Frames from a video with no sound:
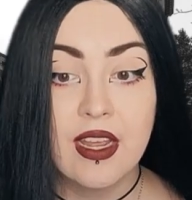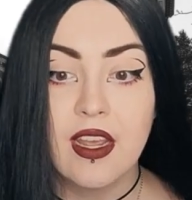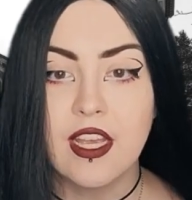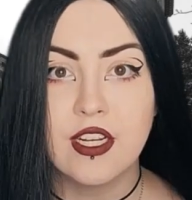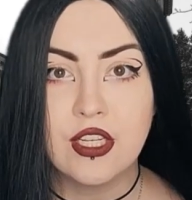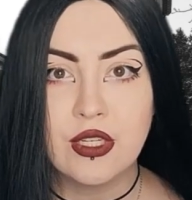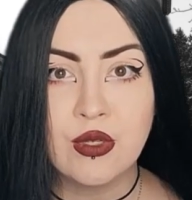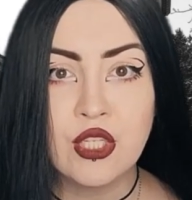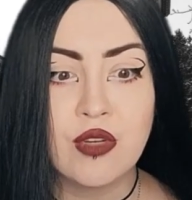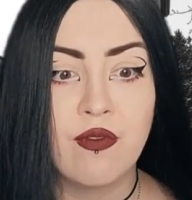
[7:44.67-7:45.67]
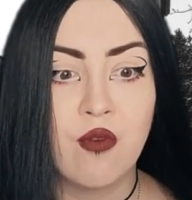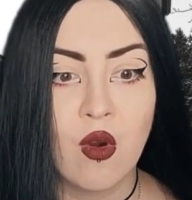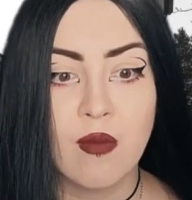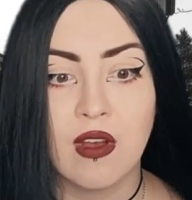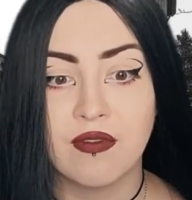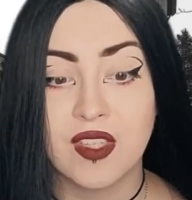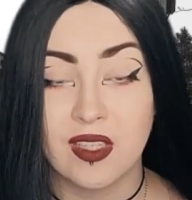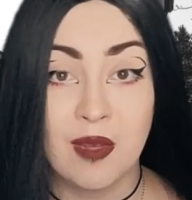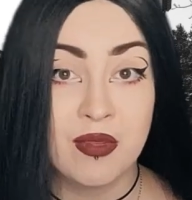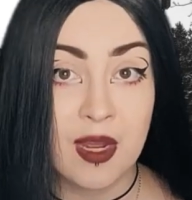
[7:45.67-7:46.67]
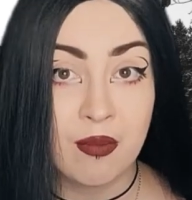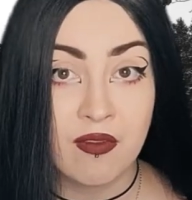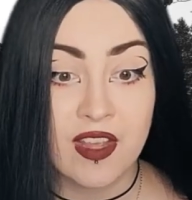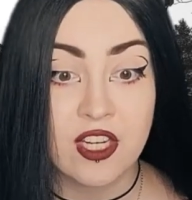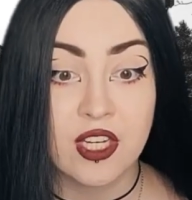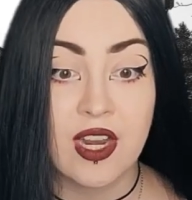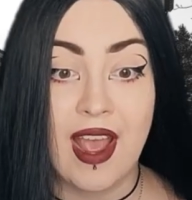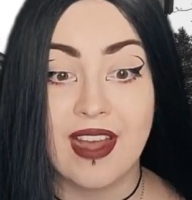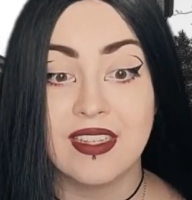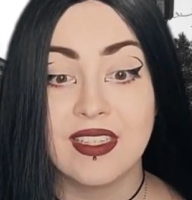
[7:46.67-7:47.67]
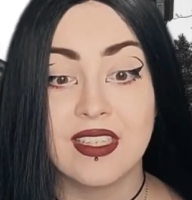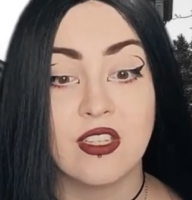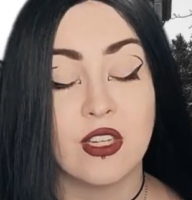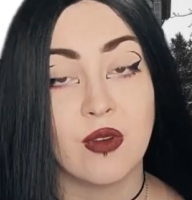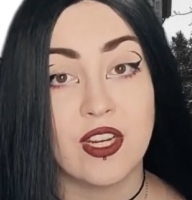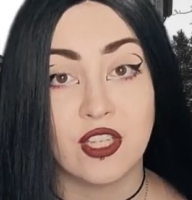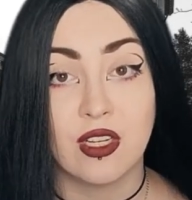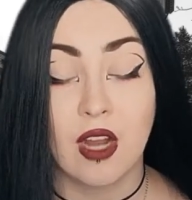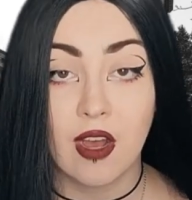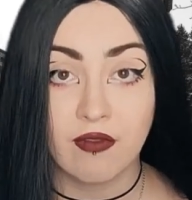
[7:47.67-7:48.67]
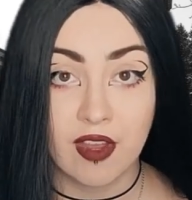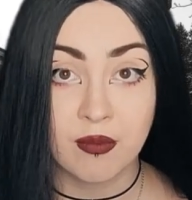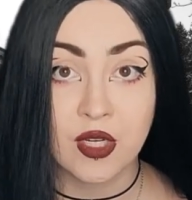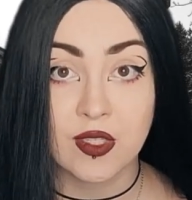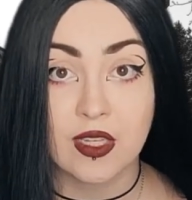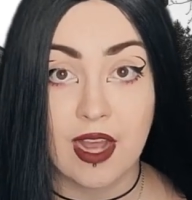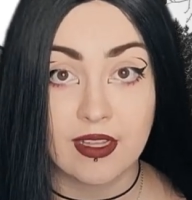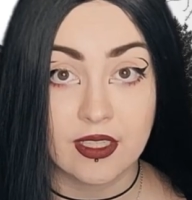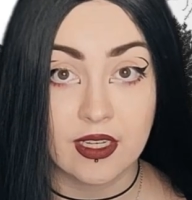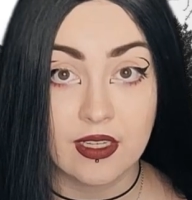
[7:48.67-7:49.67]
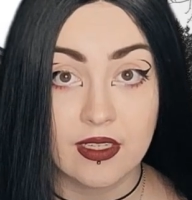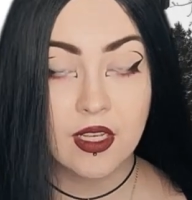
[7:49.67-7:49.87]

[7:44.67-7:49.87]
It induced a form of sleep deprivation and disintegration of their personality.